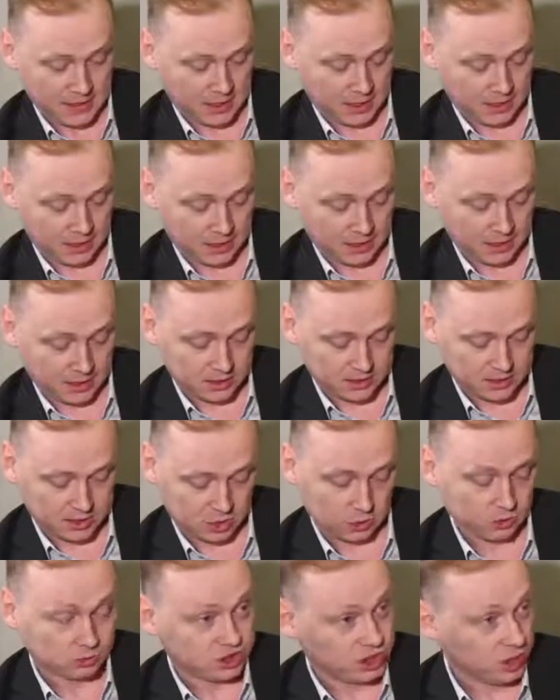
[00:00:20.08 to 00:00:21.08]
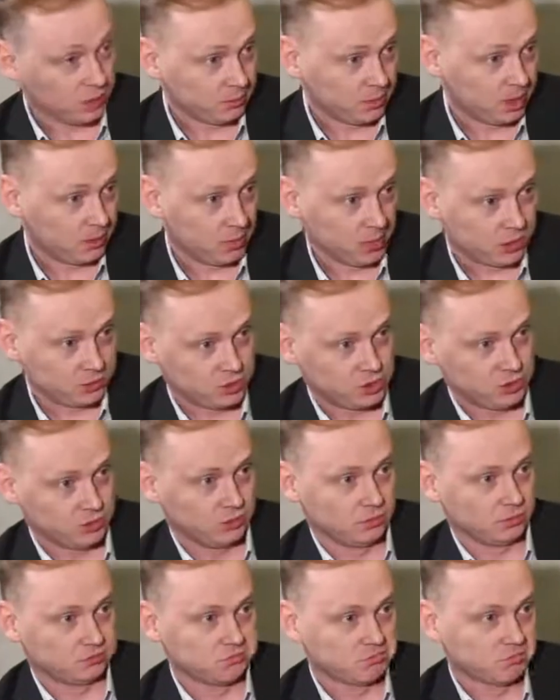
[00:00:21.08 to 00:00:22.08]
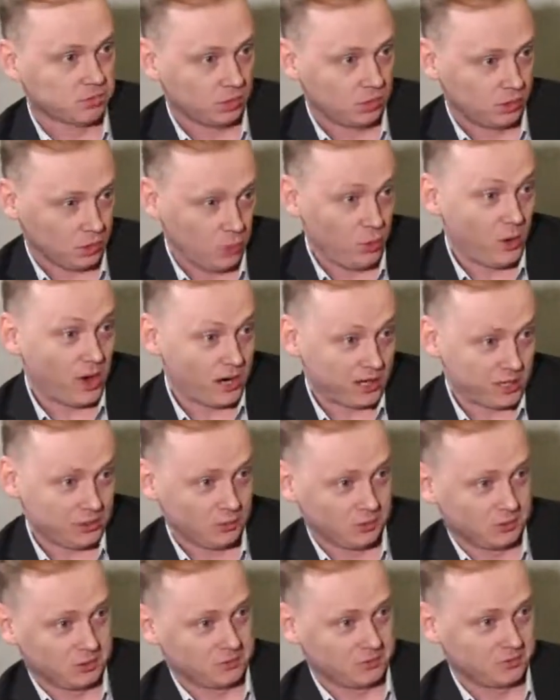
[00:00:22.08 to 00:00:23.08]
So tell me about you. Who are you?